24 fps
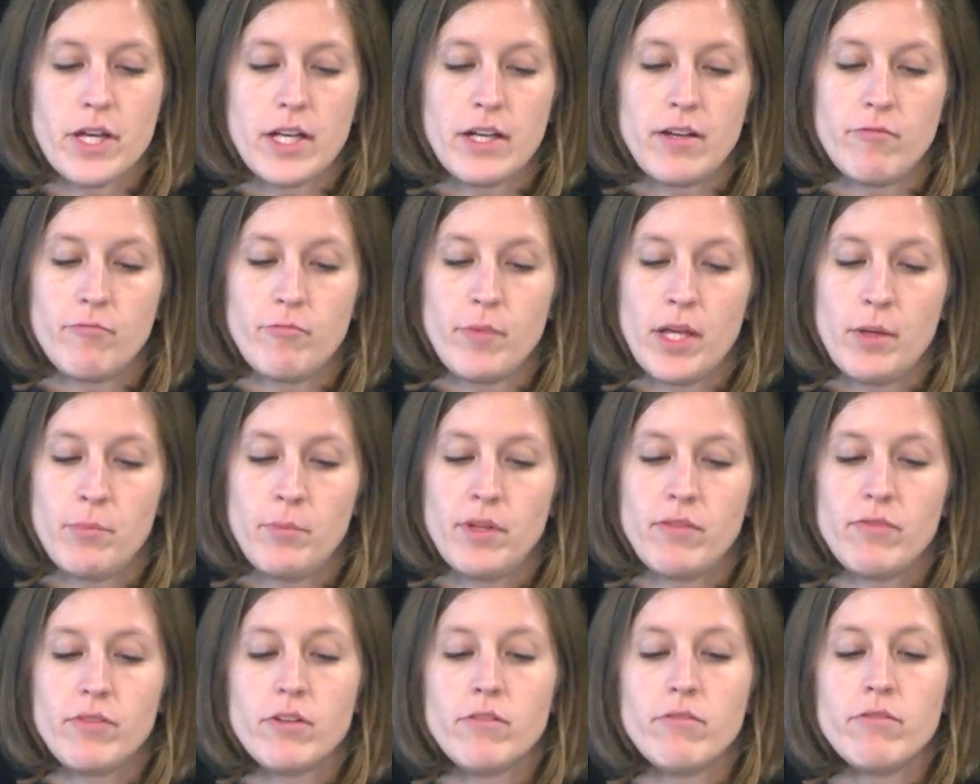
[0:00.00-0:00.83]
and have made
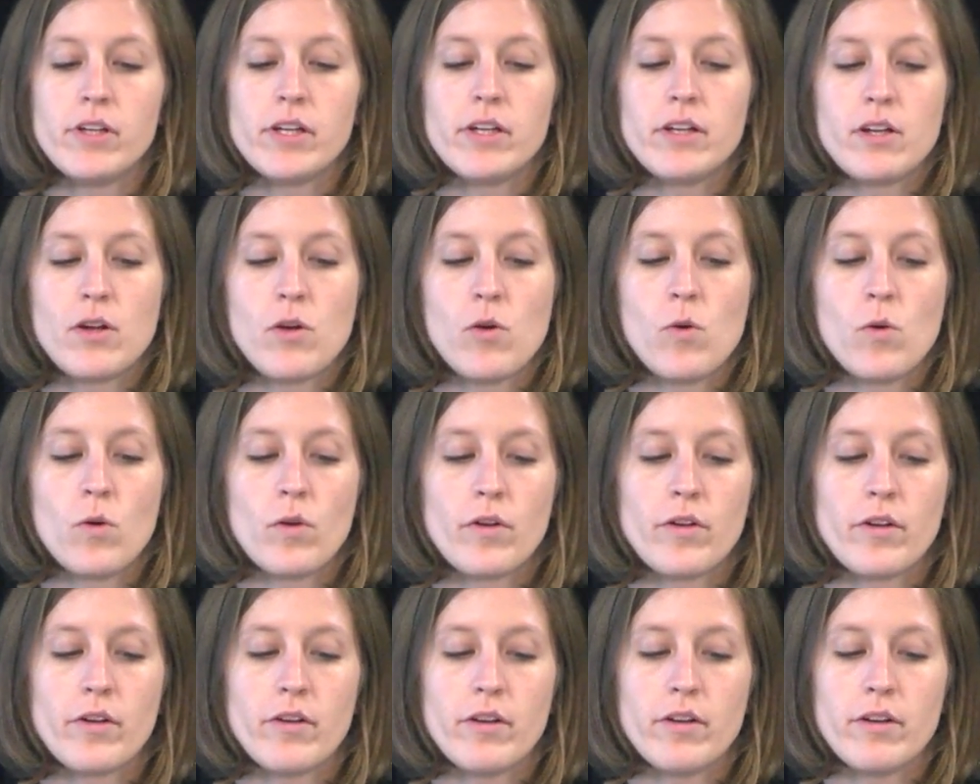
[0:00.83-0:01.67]
me feel very
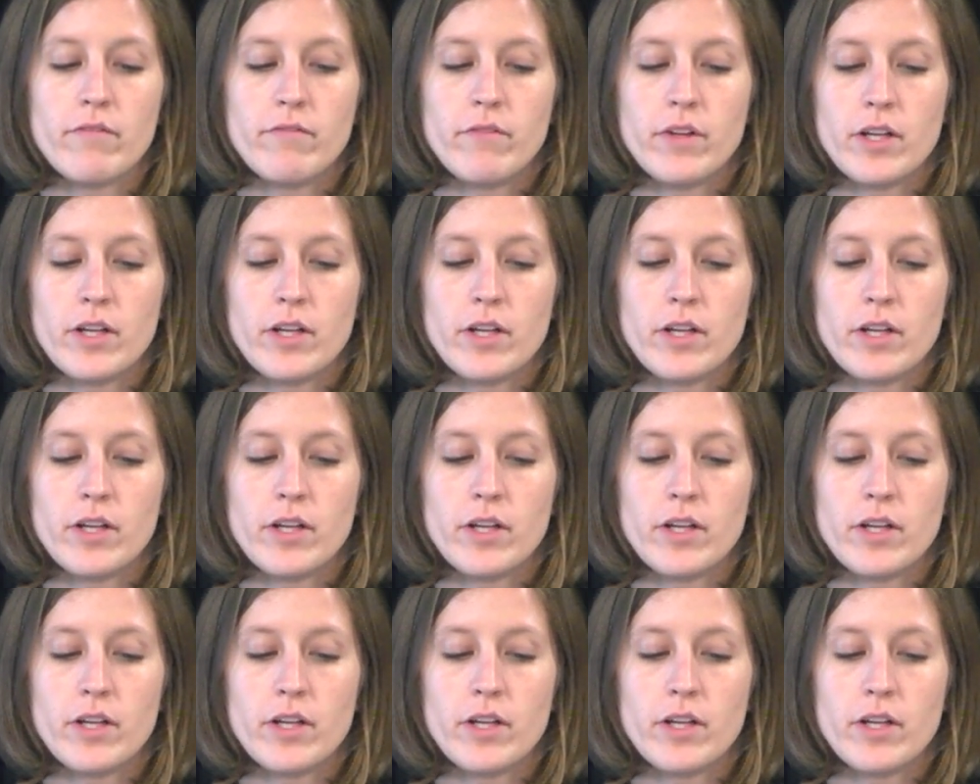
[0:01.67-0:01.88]
cornered and